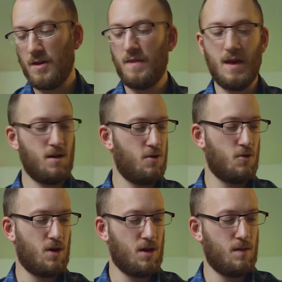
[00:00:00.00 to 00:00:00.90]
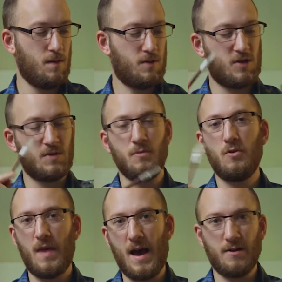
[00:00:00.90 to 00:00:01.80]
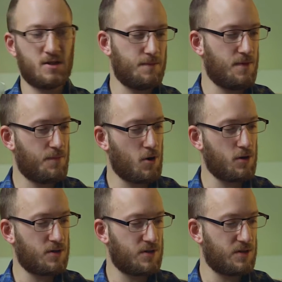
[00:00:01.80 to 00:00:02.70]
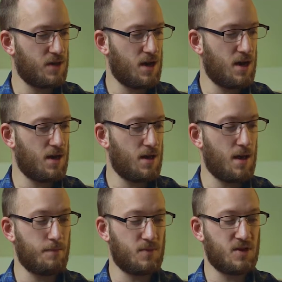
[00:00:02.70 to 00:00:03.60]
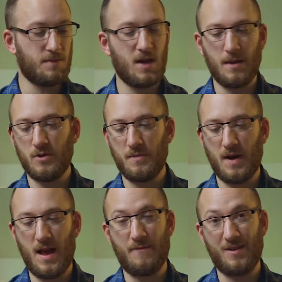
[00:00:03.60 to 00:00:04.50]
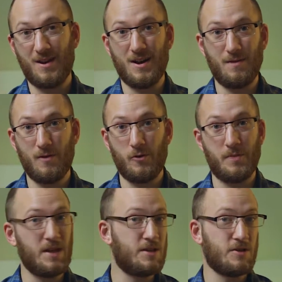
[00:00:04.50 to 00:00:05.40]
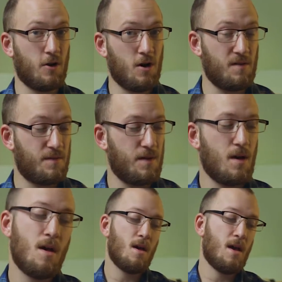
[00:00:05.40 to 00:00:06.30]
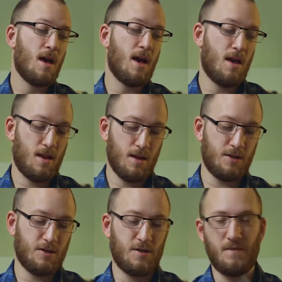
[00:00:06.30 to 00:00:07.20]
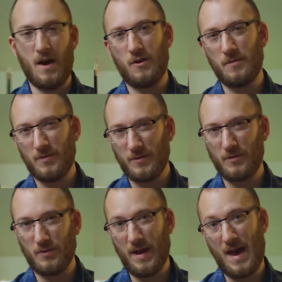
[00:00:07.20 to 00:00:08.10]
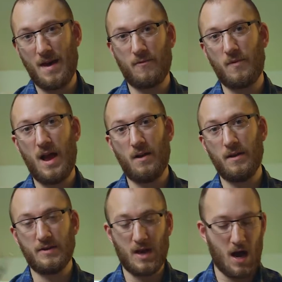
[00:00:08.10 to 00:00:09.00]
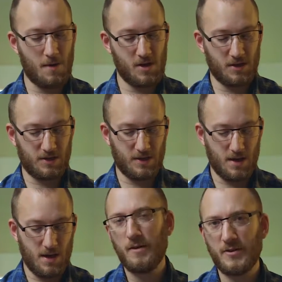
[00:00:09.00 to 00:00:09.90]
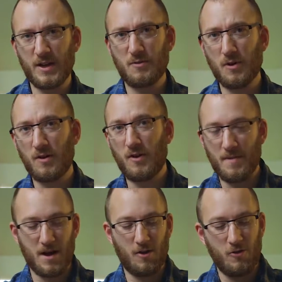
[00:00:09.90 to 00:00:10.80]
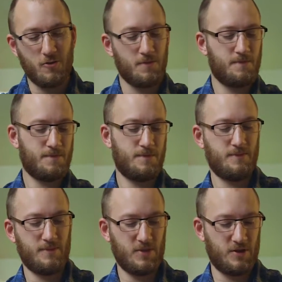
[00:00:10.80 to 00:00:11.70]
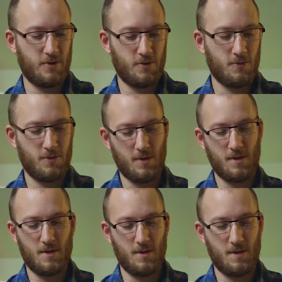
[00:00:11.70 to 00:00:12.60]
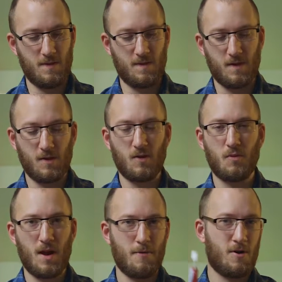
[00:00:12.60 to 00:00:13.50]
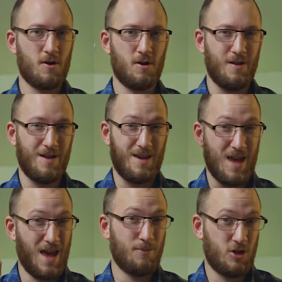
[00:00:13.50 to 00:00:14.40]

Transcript: then you can smooth out some of the parts, and sometimes you might have to cut little pieces off, and it's just a valuable tool to have around as a hobbyist. So next we're going to talk about glue. So this is what I would call a game